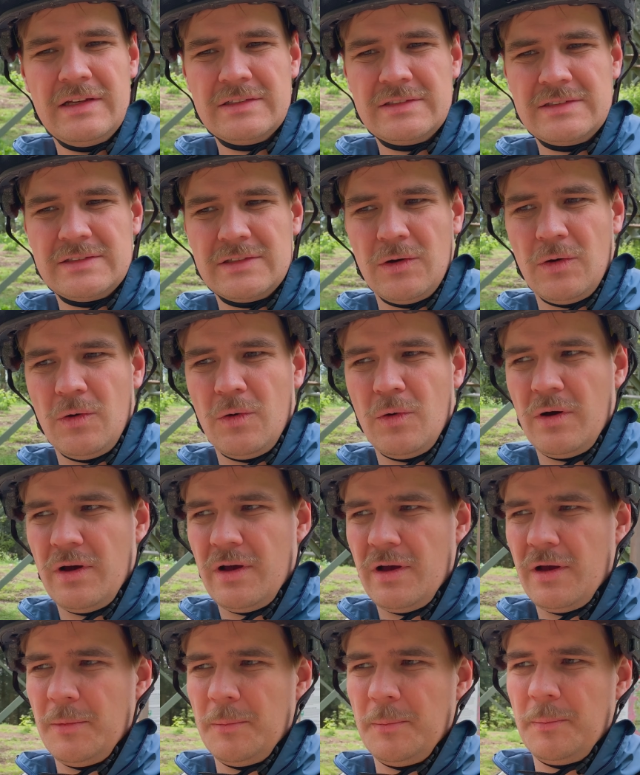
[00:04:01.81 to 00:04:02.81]
So
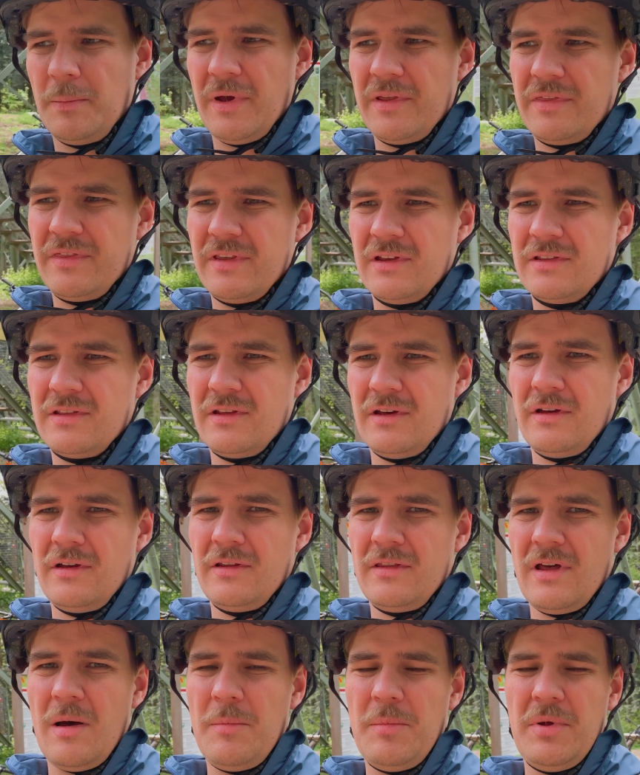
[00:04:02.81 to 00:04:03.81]
um, I think
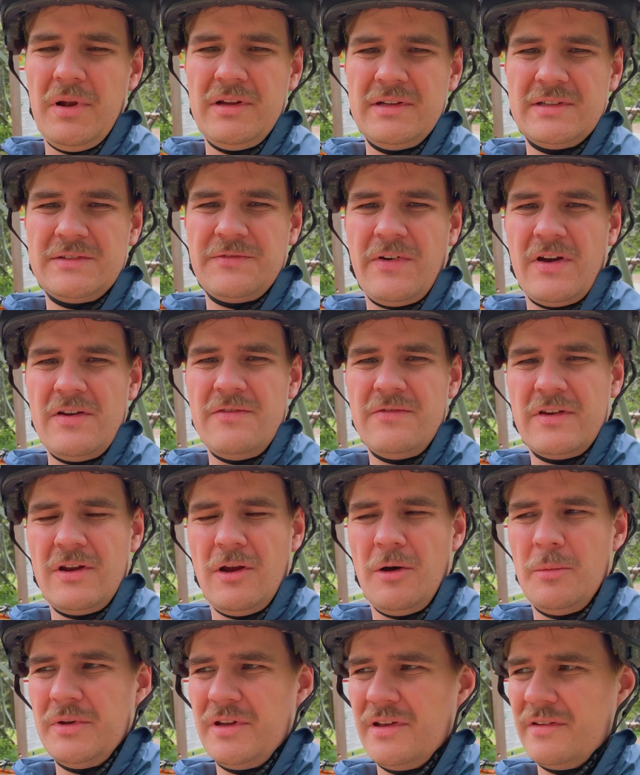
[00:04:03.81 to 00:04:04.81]
the, the uphill is five
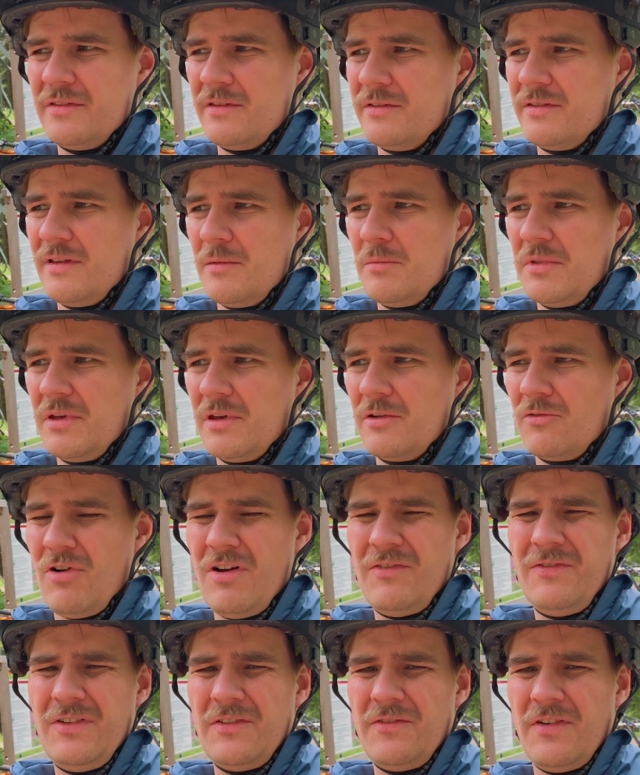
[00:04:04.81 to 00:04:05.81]
kilometers or something,
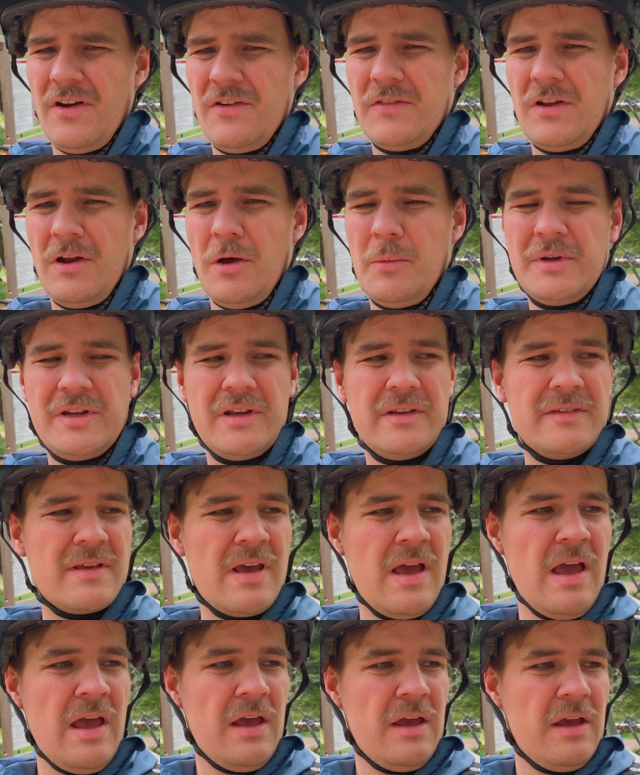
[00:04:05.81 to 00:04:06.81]
roughly five kilometers.
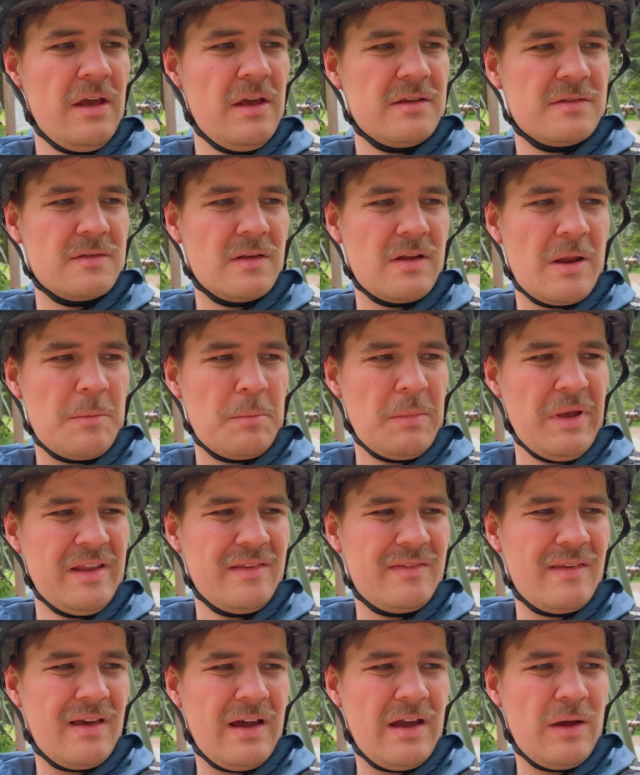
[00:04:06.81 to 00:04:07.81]
So that
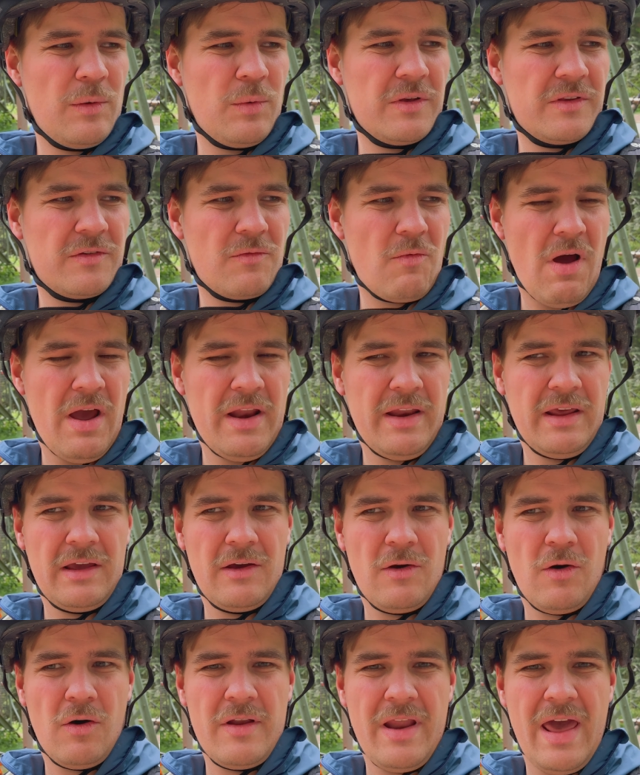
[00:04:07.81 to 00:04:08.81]
means I was
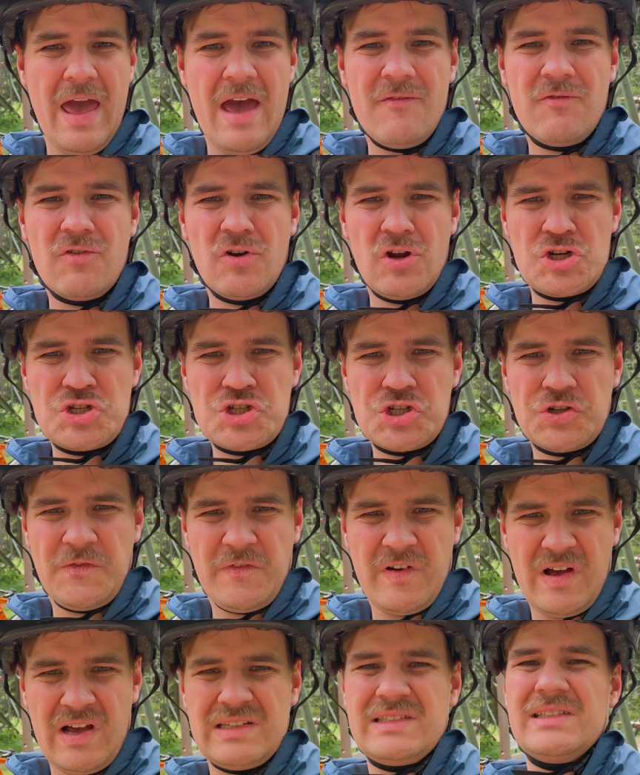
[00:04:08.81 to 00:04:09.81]
riding on average
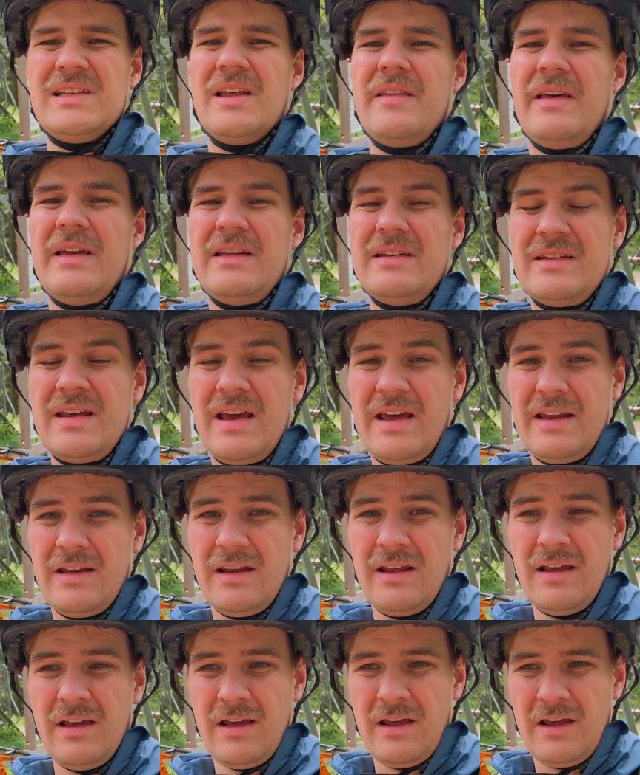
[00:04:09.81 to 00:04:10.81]
faster than
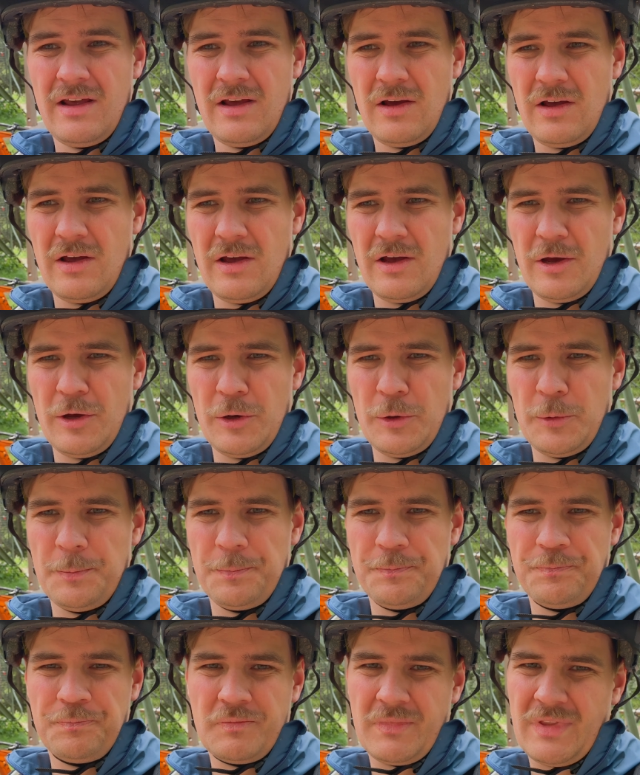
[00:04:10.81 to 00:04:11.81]
ten
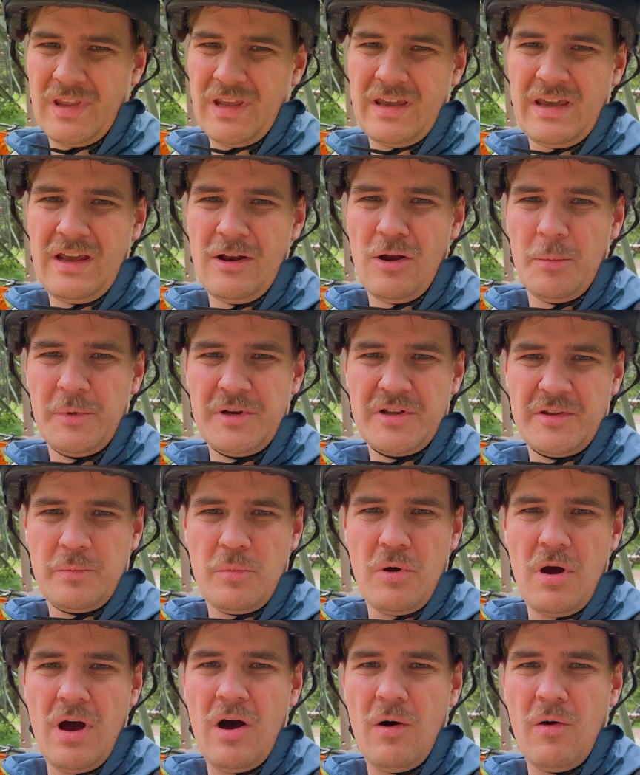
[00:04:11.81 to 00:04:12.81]
um, kilometers
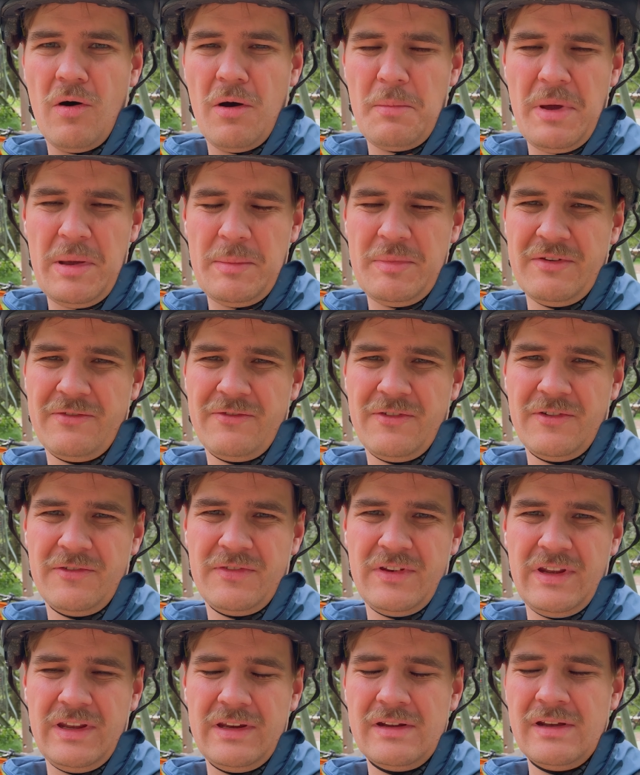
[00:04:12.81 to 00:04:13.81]
per hour, maybe
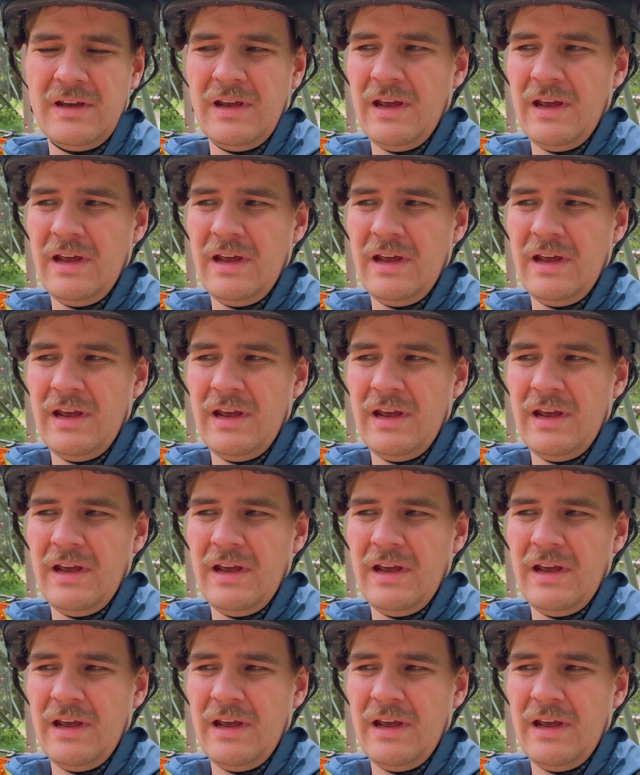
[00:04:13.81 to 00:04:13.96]
fifteen.